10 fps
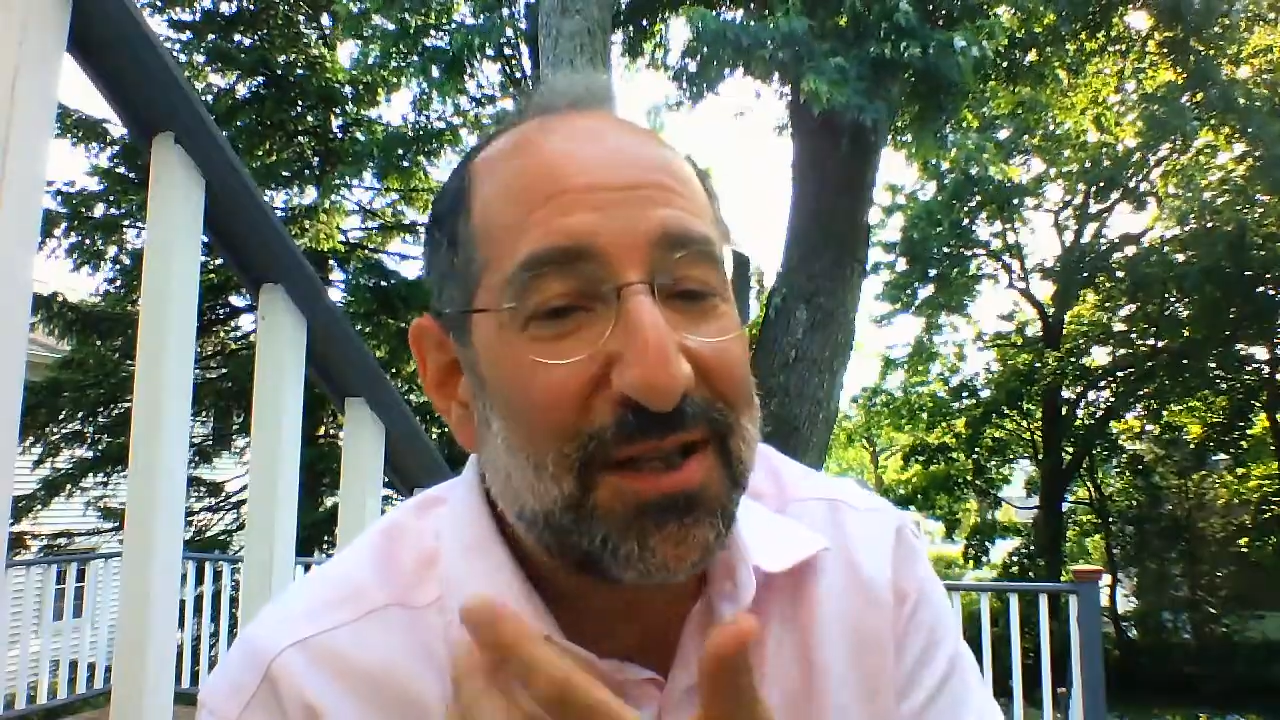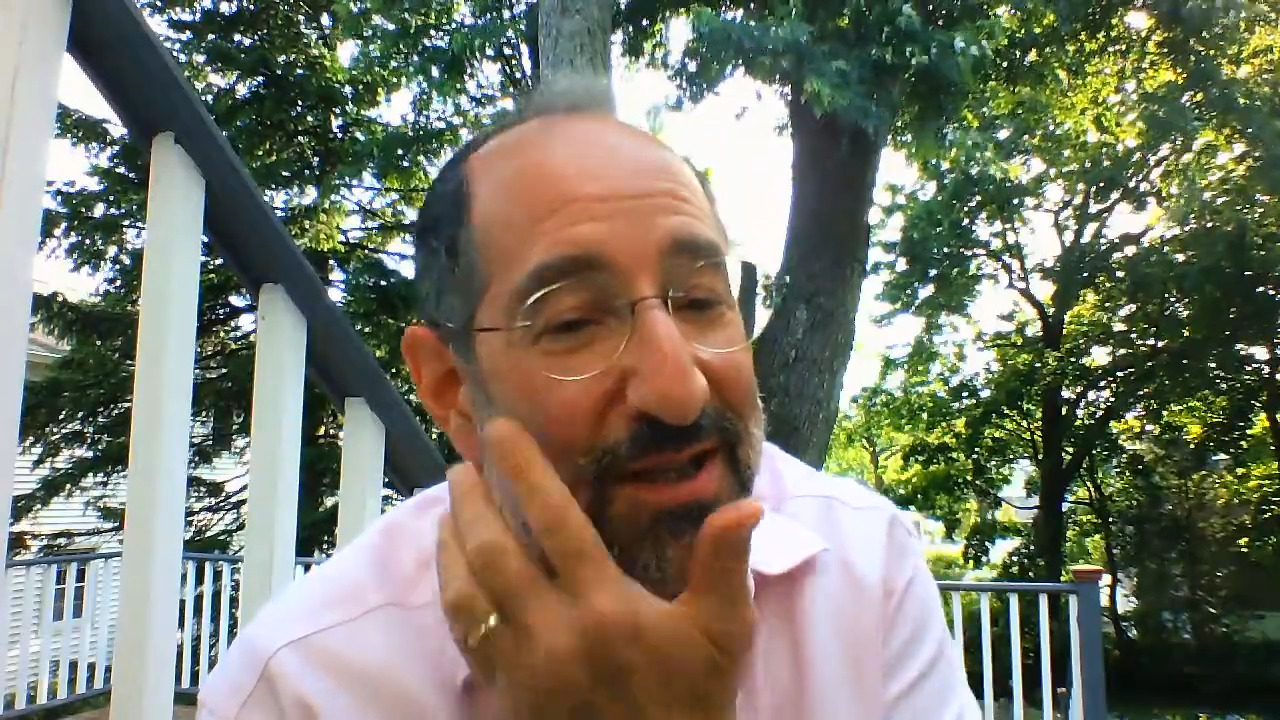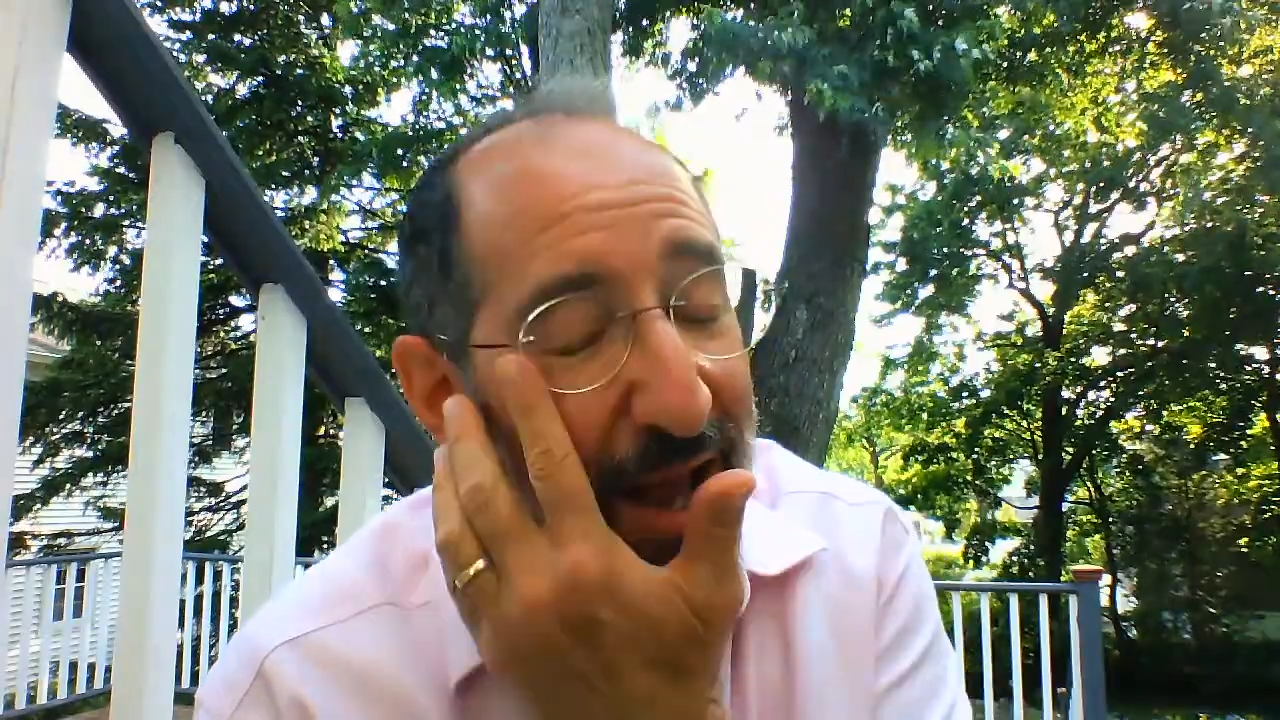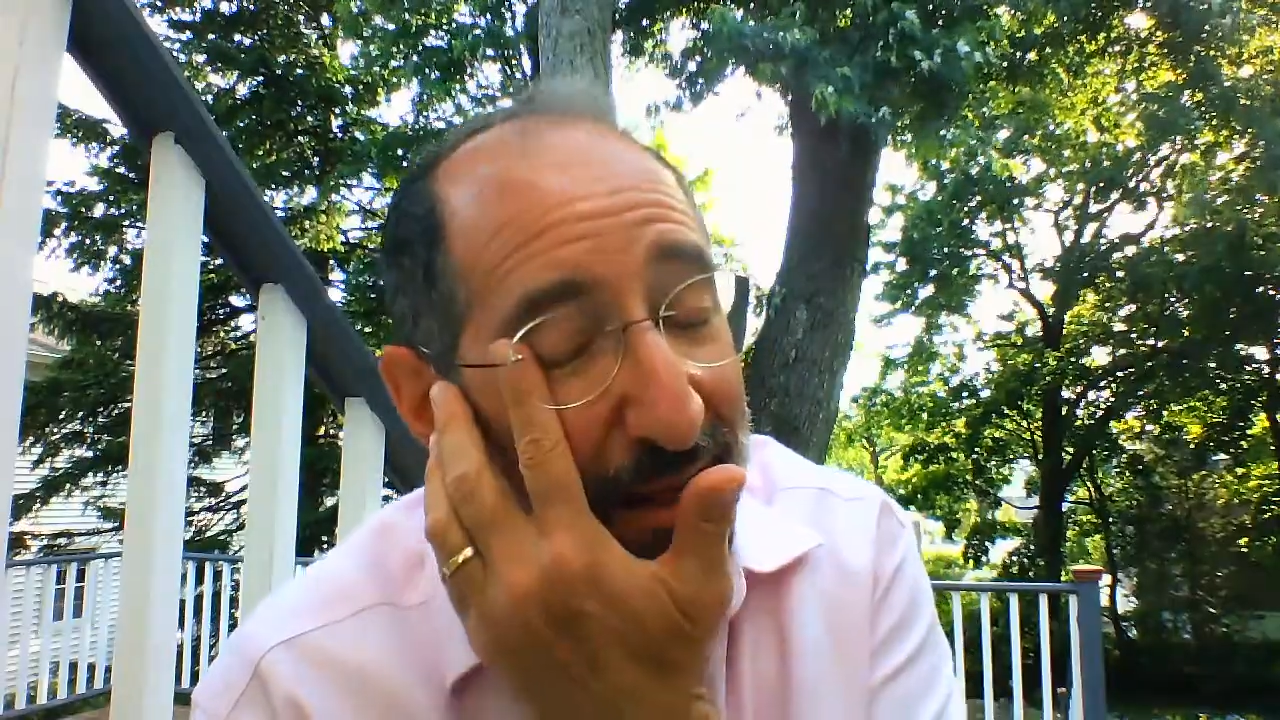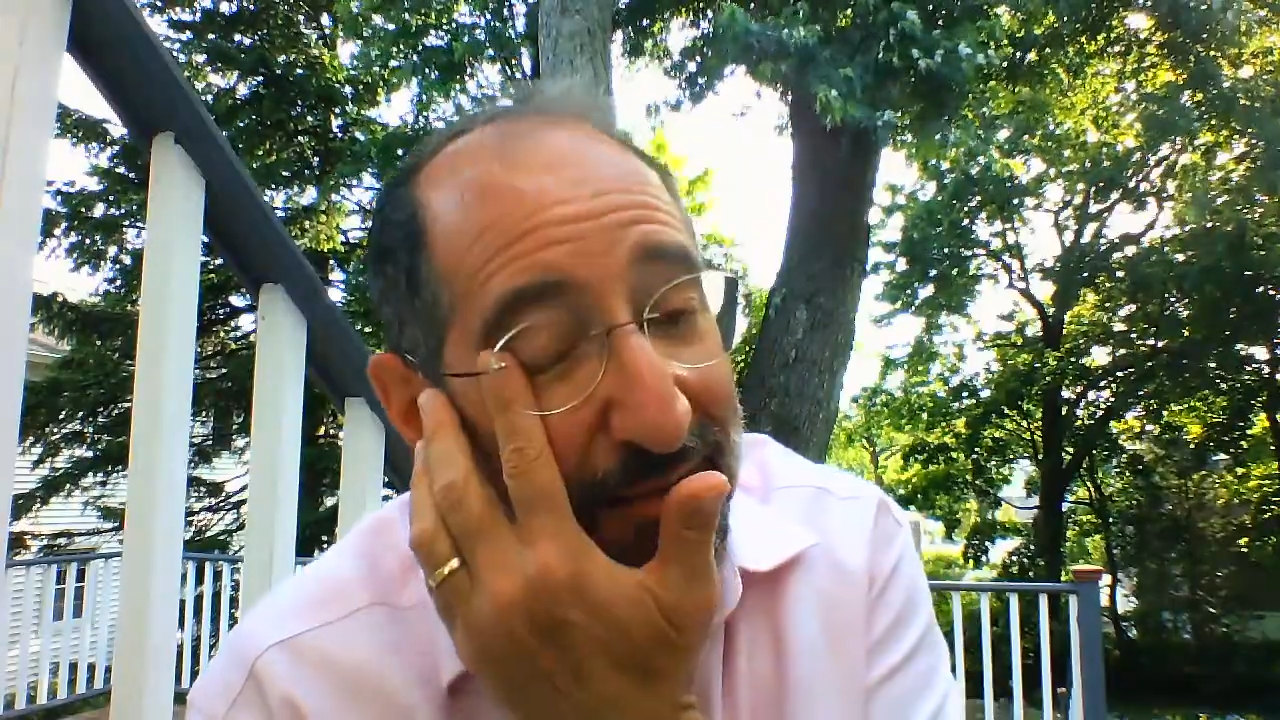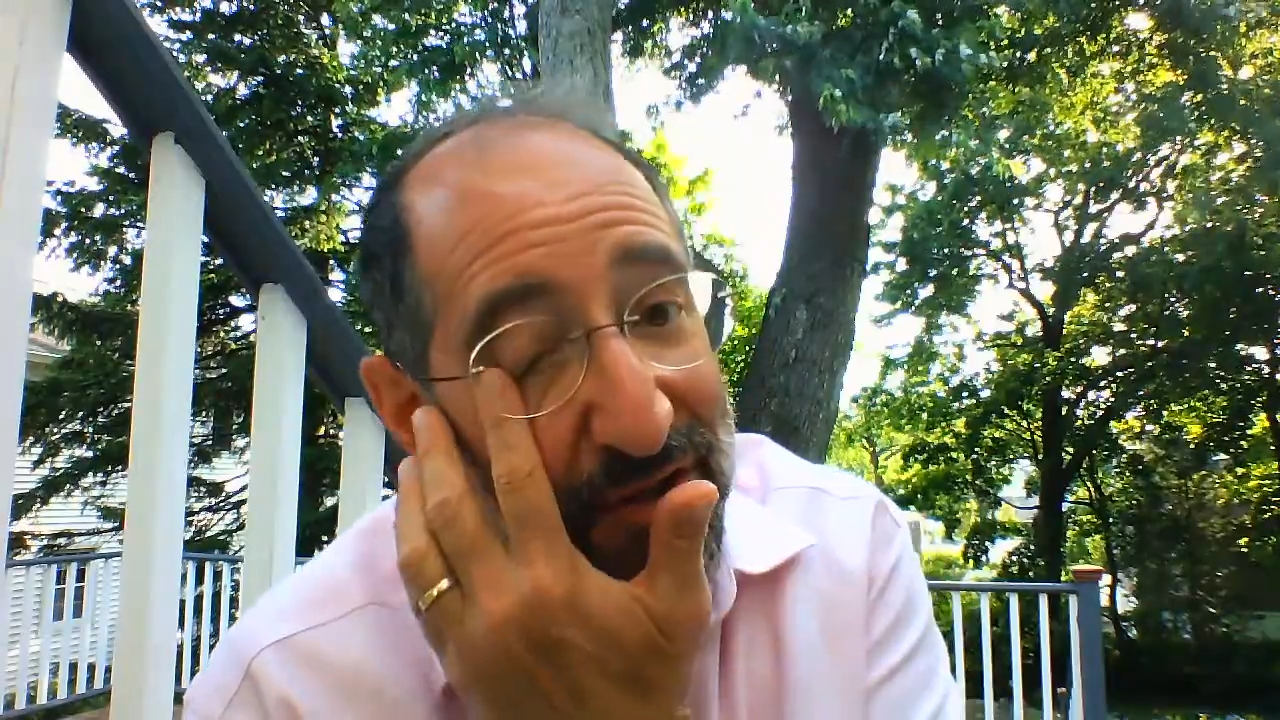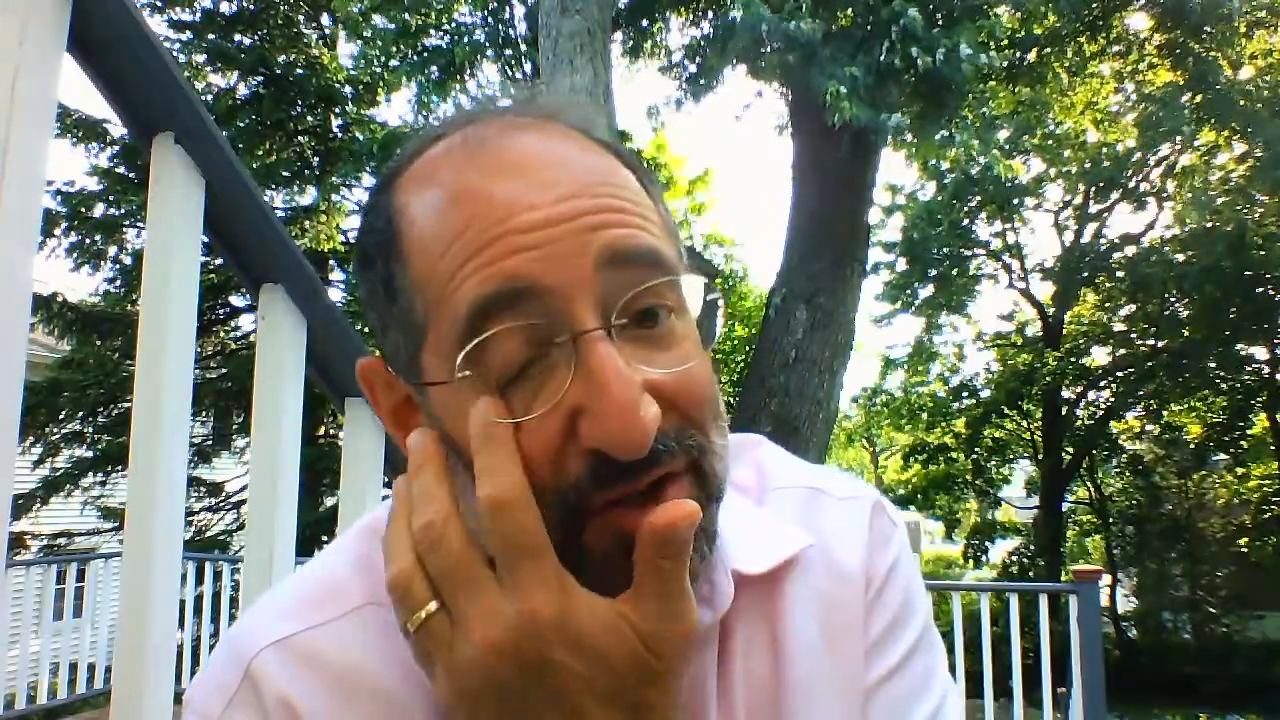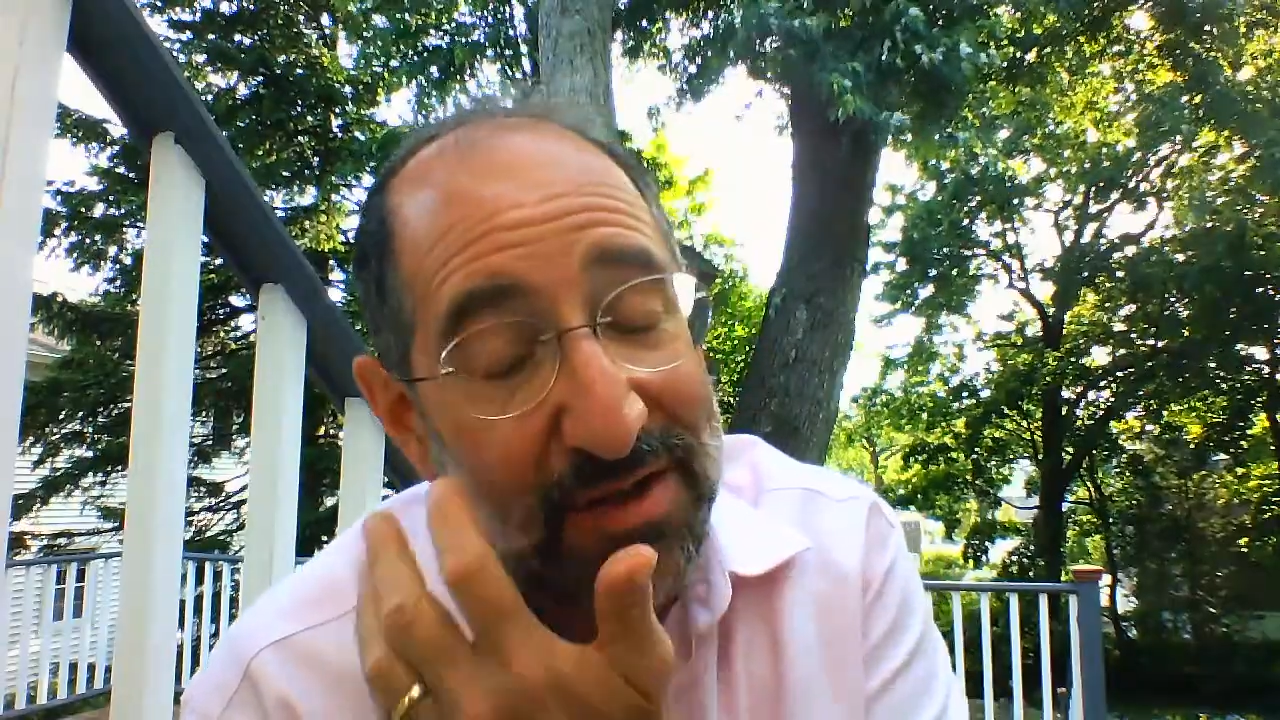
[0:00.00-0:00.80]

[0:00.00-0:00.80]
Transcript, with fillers: and televisions